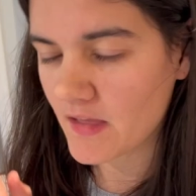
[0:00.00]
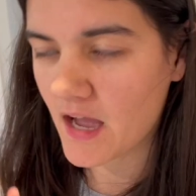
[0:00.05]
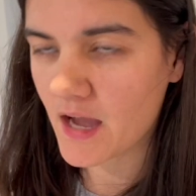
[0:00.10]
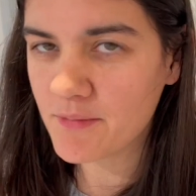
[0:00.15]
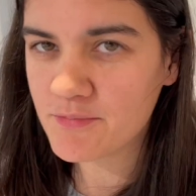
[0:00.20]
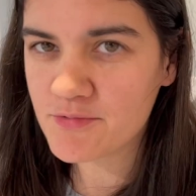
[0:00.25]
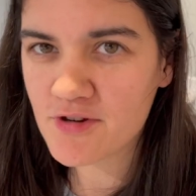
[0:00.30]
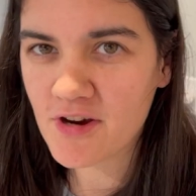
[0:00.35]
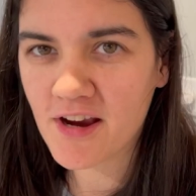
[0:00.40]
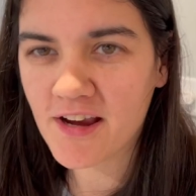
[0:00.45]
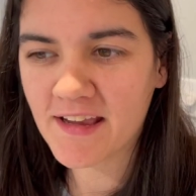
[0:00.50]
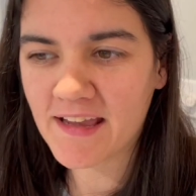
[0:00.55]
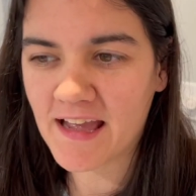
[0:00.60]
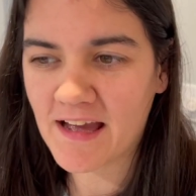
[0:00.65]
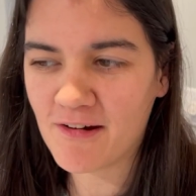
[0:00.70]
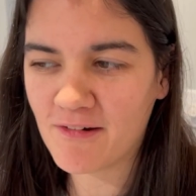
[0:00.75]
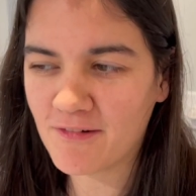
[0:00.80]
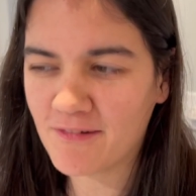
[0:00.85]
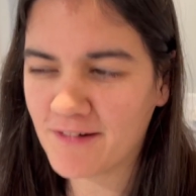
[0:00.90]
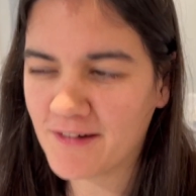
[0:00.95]
I'm trying
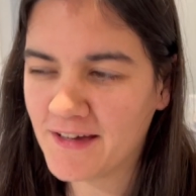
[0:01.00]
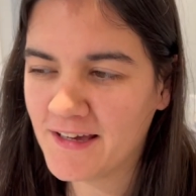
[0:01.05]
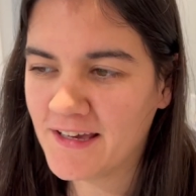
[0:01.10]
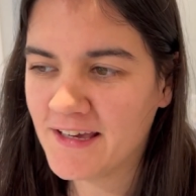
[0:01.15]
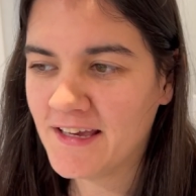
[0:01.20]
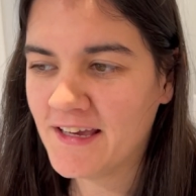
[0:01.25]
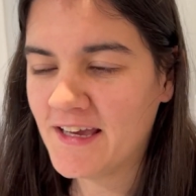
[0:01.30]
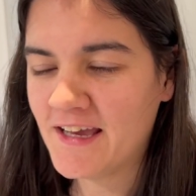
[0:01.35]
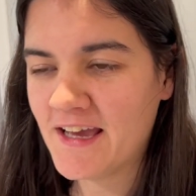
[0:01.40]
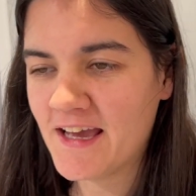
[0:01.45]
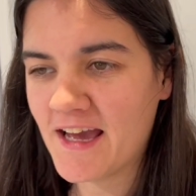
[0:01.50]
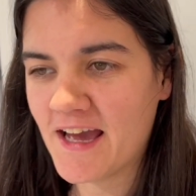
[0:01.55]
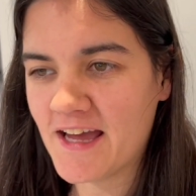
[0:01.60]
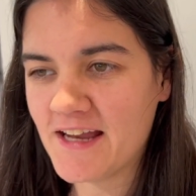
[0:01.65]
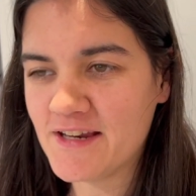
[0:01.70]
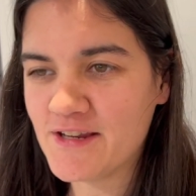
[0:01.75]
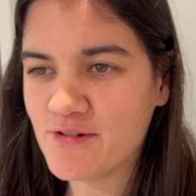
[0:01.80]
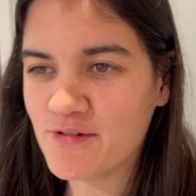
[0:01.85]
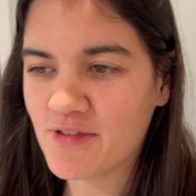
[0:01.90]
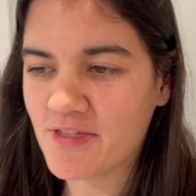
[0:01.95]
out a
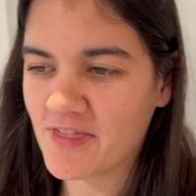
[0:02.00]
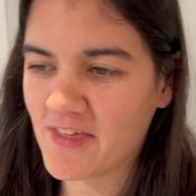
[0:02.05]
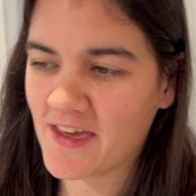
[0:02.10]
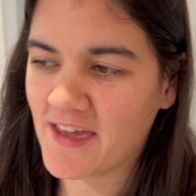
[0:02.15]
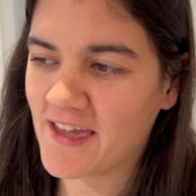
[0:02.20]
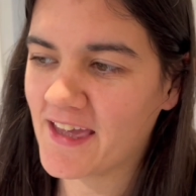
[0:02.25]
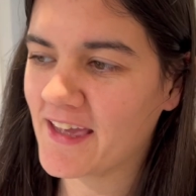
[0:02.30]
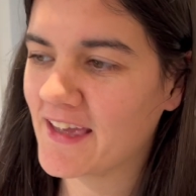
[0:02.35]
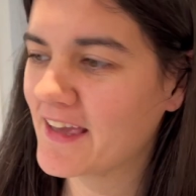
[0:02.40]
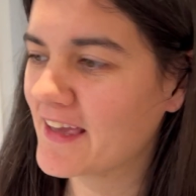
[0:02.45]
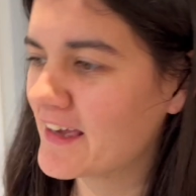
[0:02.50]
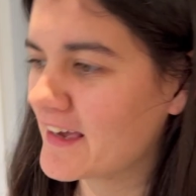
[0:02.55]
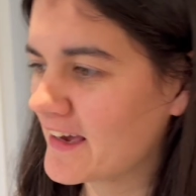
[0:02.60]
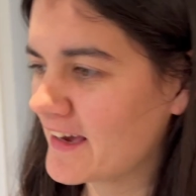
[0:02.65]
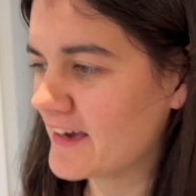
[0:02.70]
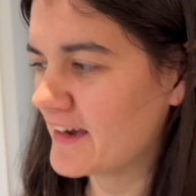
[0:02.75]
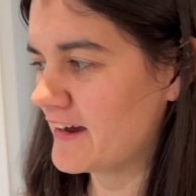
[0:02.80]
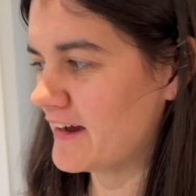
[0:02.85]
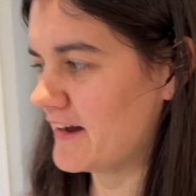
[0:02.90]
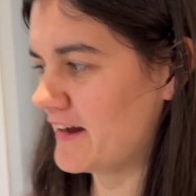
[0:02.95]
new thing
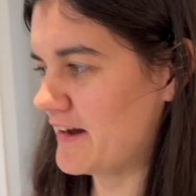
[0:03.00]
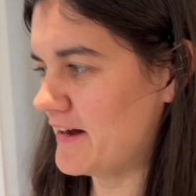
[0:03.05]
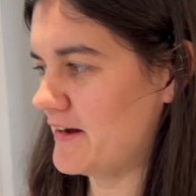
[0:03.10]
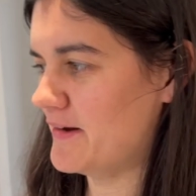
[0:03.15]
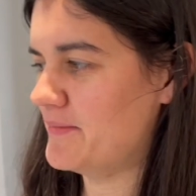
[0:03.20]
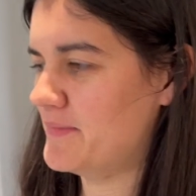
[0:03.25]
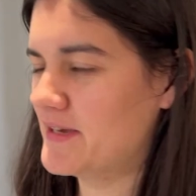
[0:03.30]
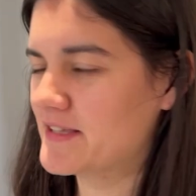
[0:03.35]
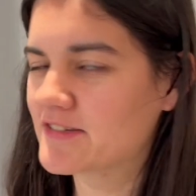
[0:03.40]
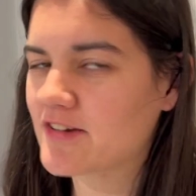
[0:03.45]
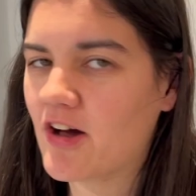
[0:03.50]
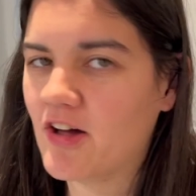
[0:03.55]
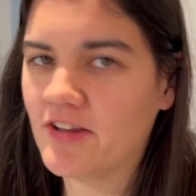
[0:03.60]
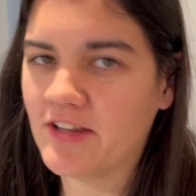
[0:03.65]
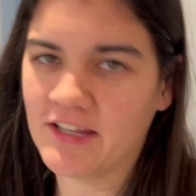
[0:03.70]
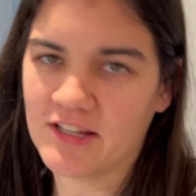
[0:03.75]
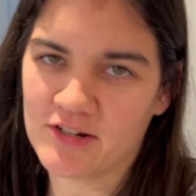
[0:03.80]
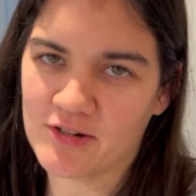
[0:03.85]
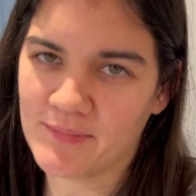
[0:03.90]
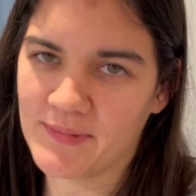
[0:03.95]
um, it's called
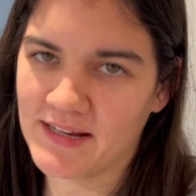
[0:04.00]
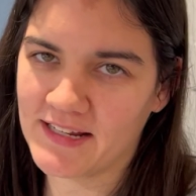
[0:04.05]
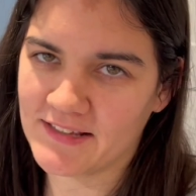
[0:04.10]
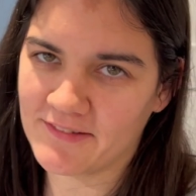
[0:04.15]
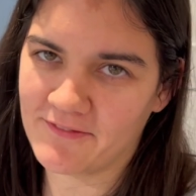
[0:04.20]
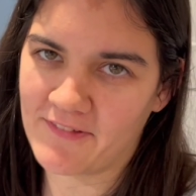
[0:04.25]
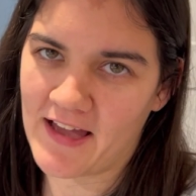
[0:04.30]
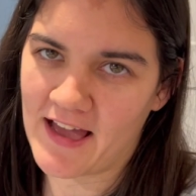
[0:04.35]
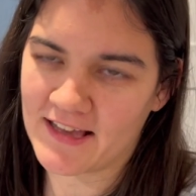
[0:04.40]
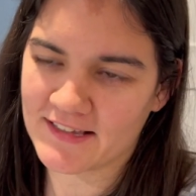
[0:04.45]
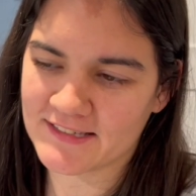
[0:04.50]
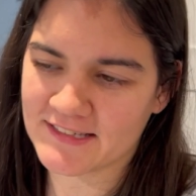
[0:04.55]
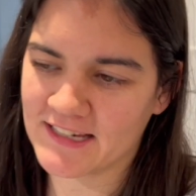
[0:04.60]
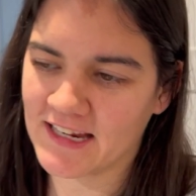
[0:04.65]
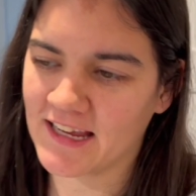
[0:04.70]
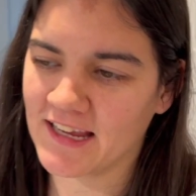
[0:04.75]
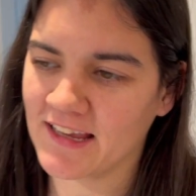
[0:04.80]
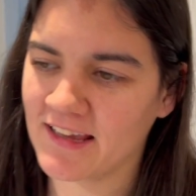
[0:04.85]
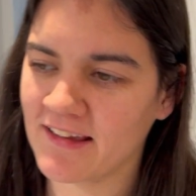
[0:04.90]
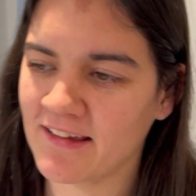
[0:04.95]
intermittent
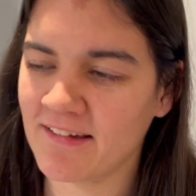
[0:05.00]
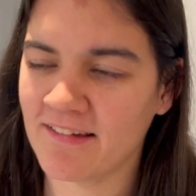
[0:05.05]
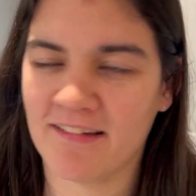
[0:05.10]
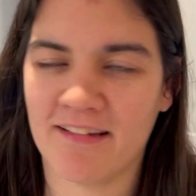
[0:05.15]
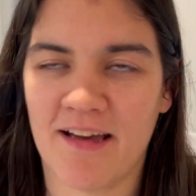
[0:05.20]
fasting.